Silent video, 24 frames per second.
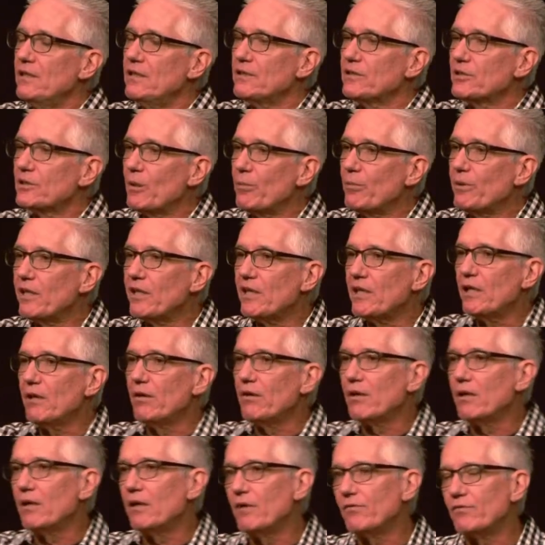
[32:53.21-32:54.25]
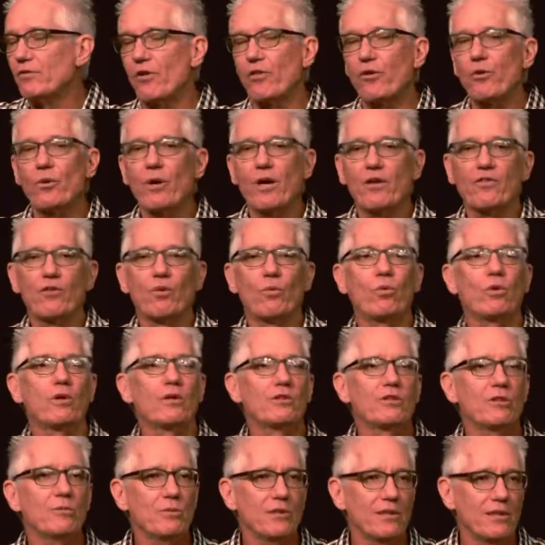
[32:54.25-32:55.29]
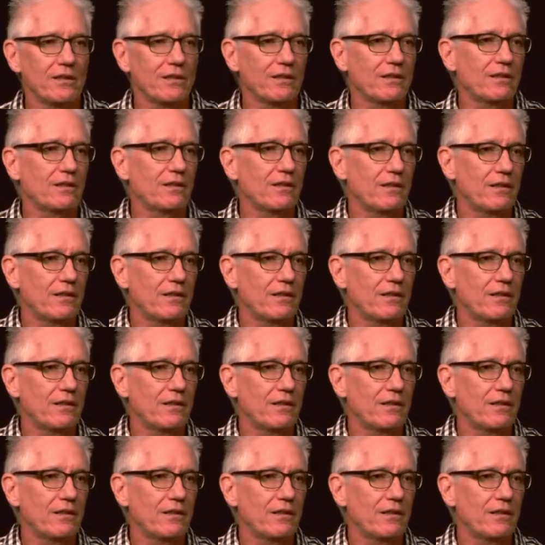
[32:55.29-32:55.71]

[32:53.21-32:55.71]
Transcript: somebody cared enough to throw out the word to me,